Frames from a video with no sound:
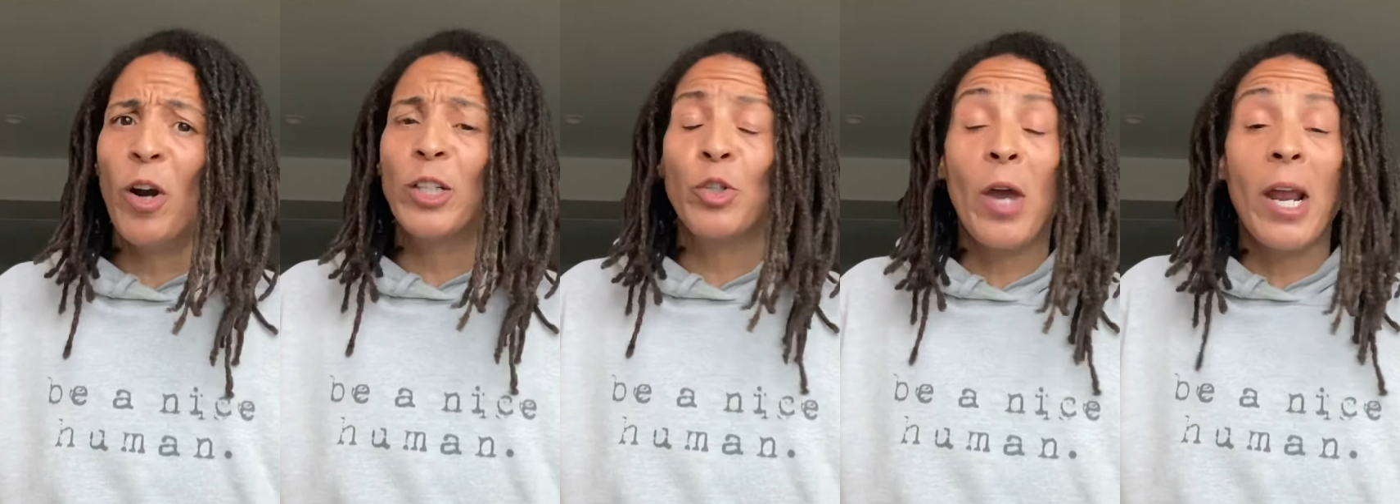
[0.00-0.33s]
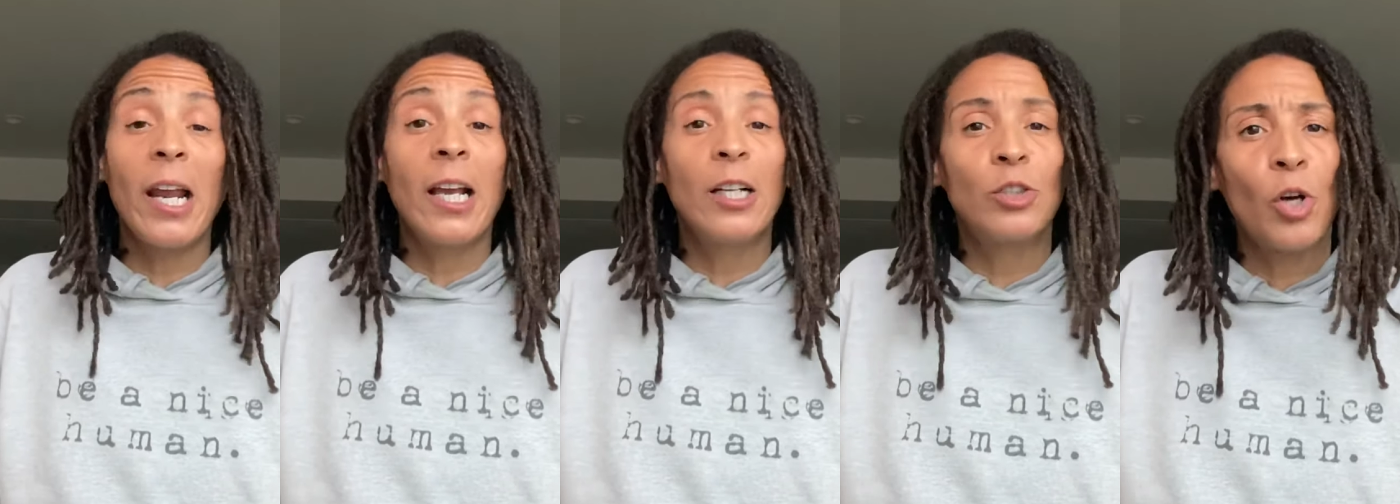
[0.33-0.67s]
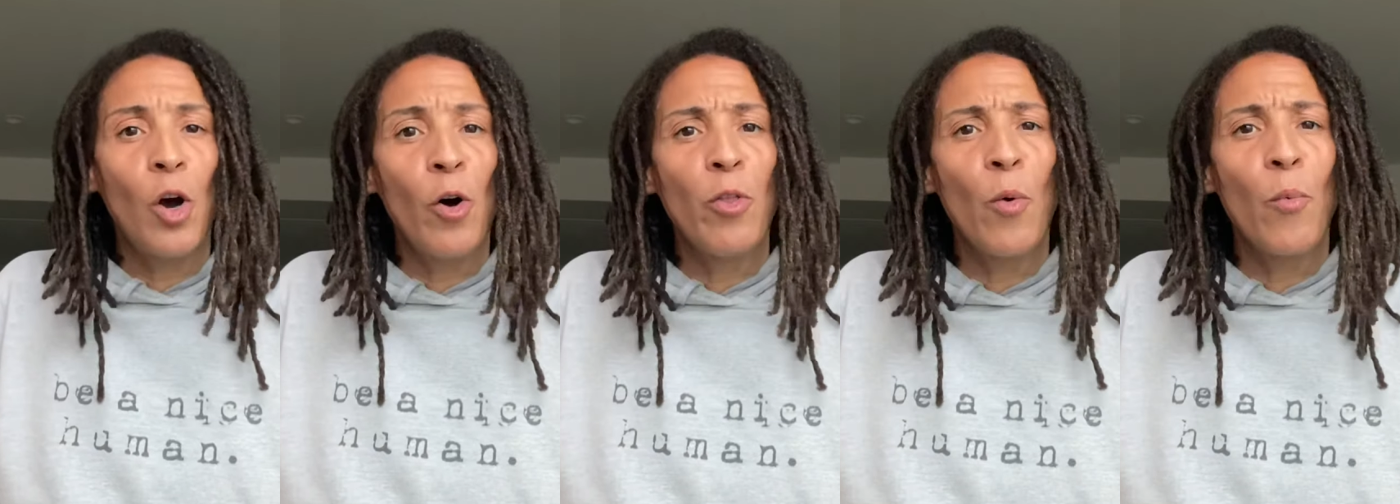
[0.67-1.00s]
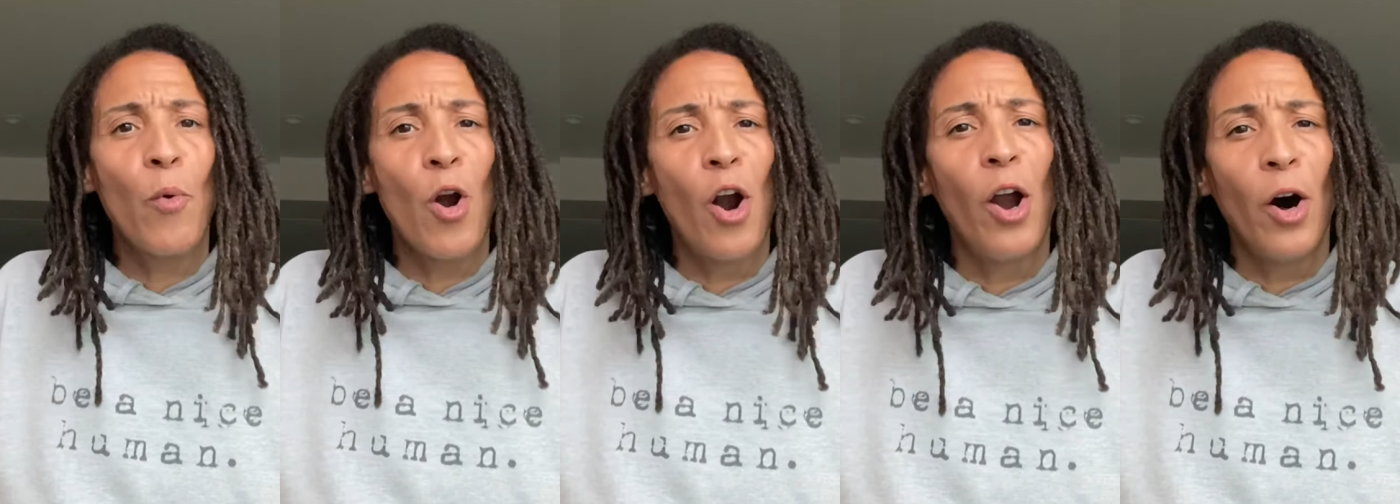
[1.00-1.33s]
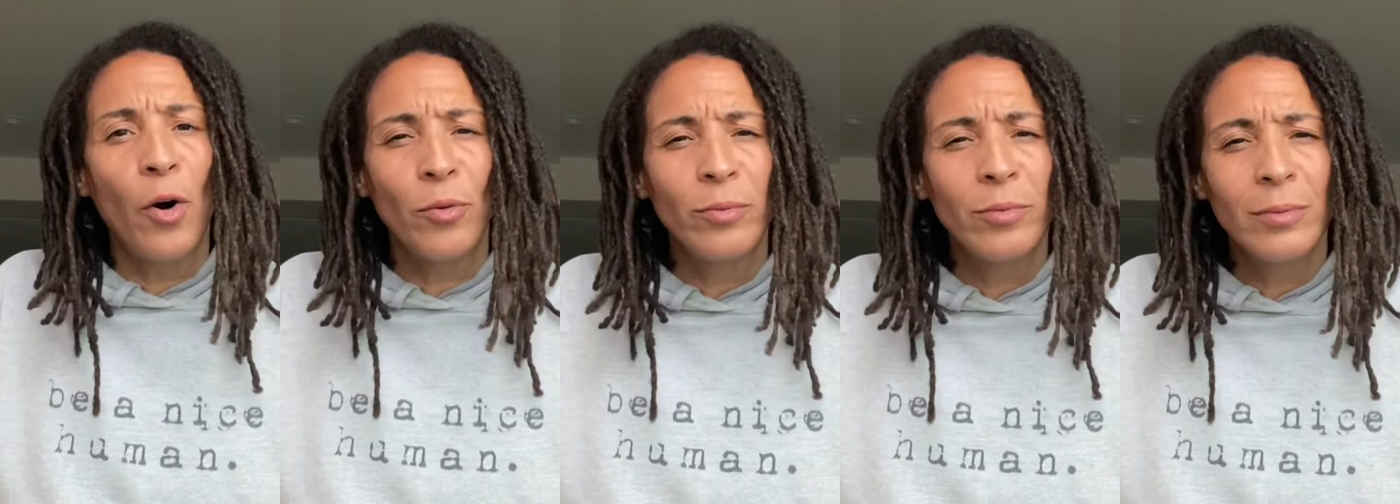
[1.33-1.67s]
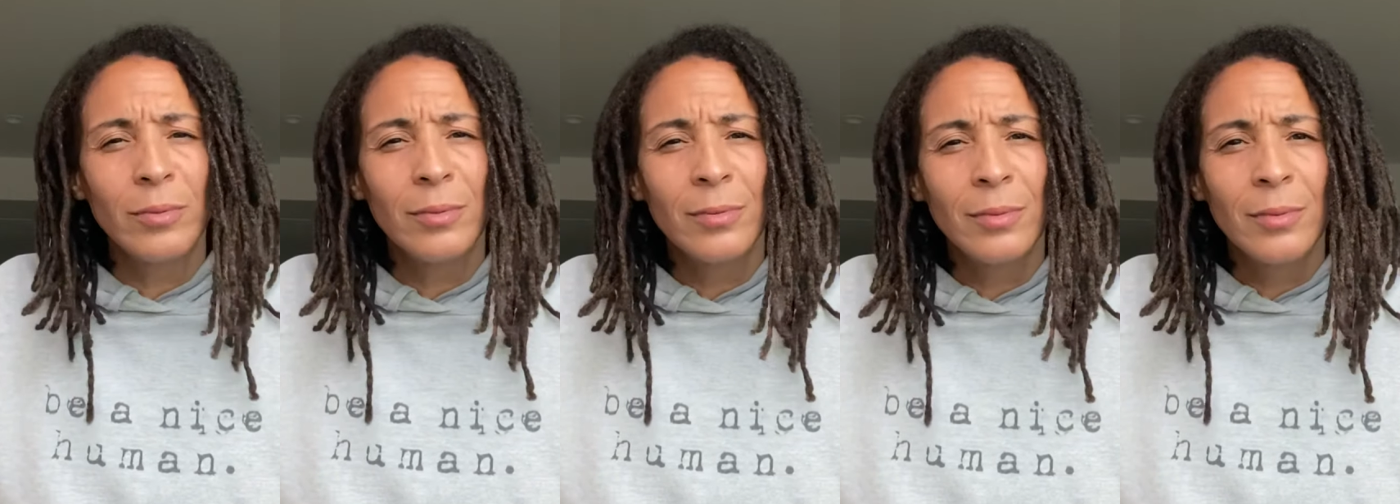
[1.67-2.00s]
are trying to control the world.
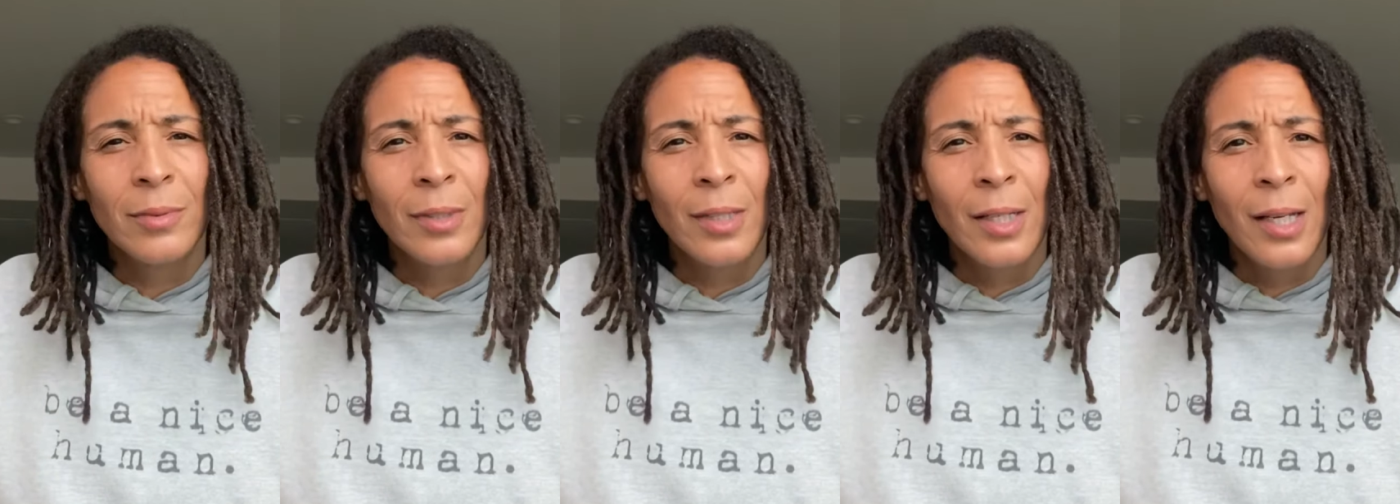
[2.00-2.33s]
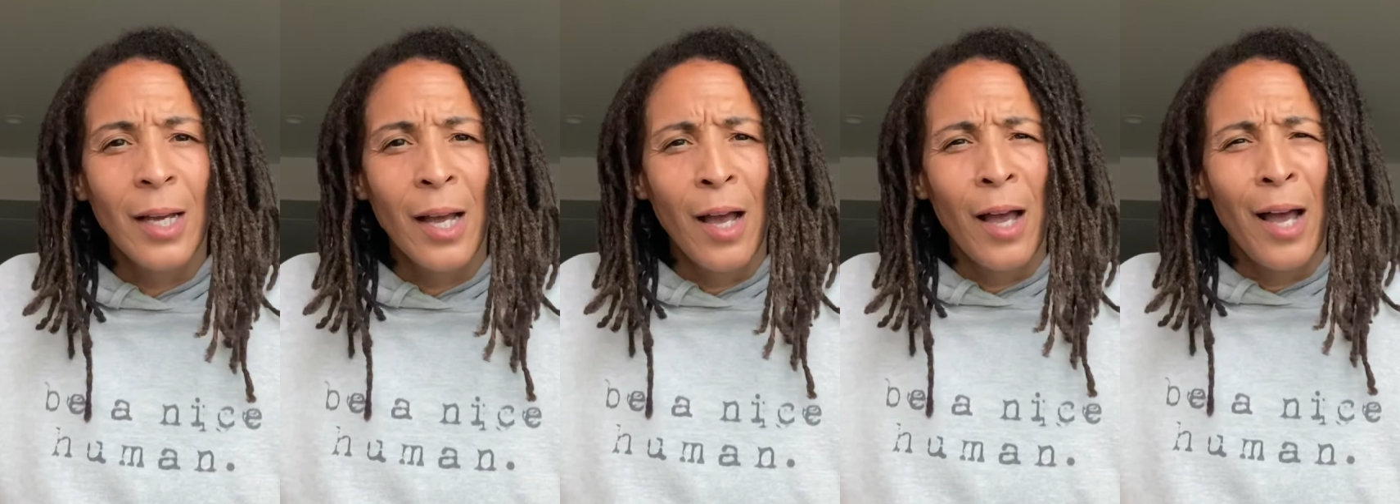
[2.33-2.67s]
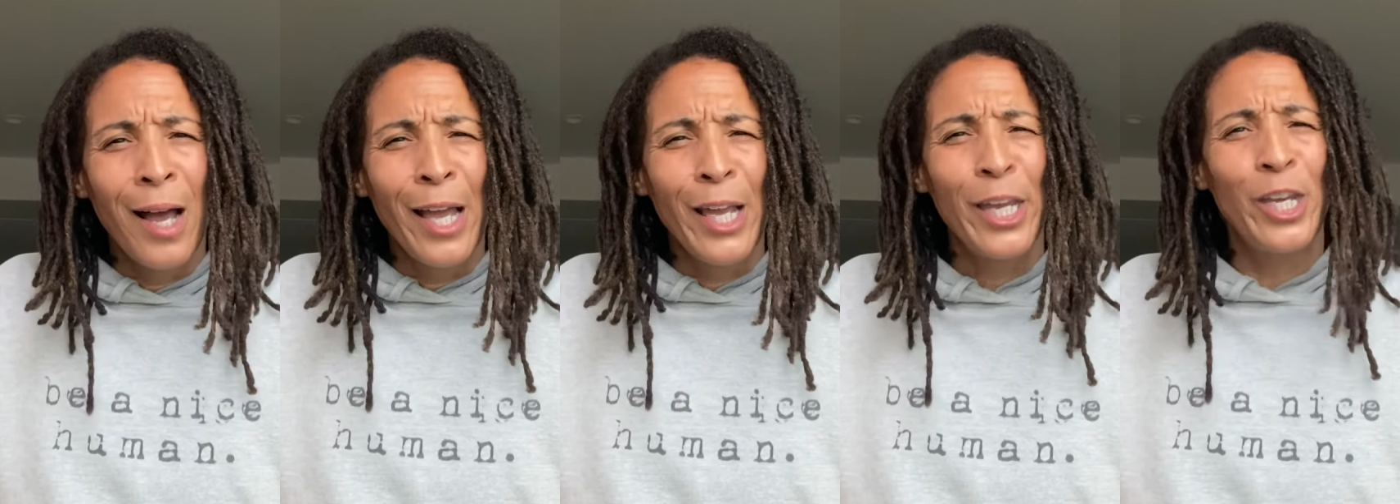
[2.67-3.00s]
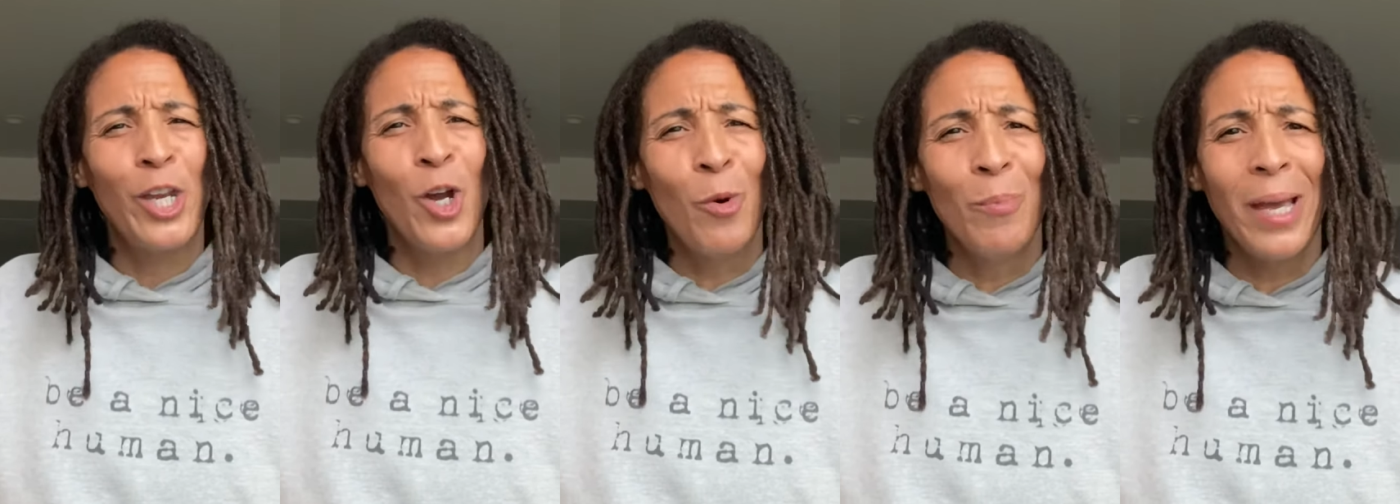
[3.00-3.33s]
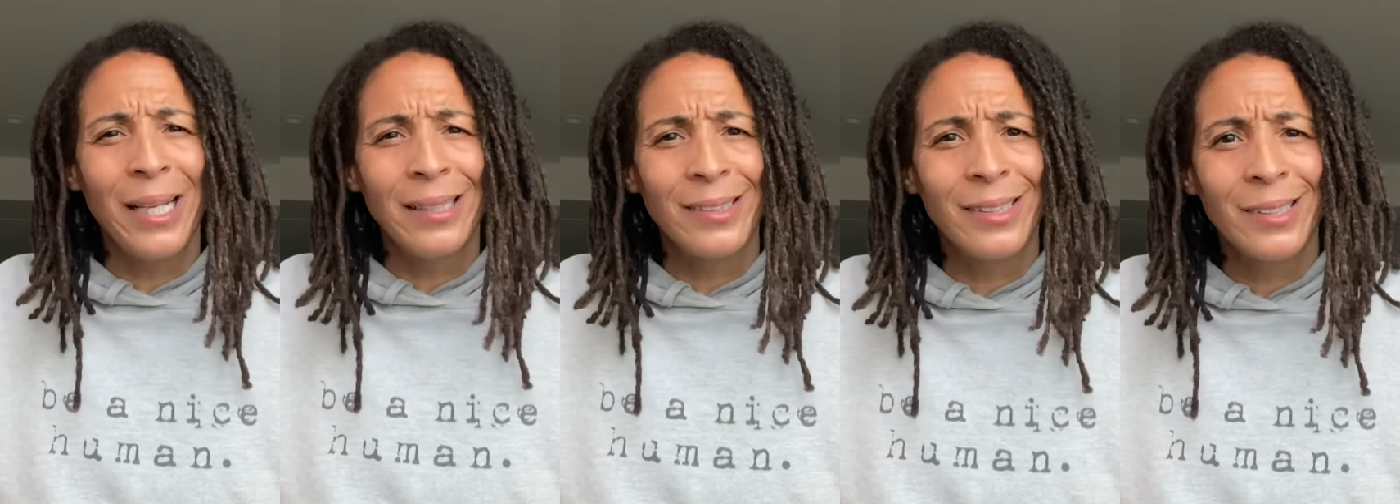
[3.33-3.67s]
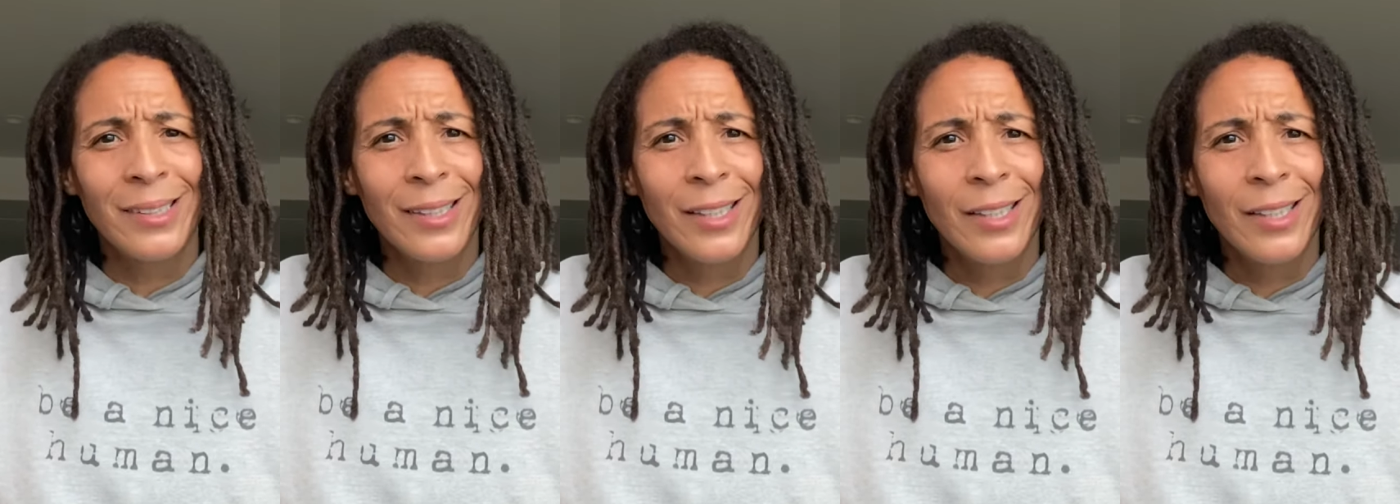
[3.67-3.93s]
Humans.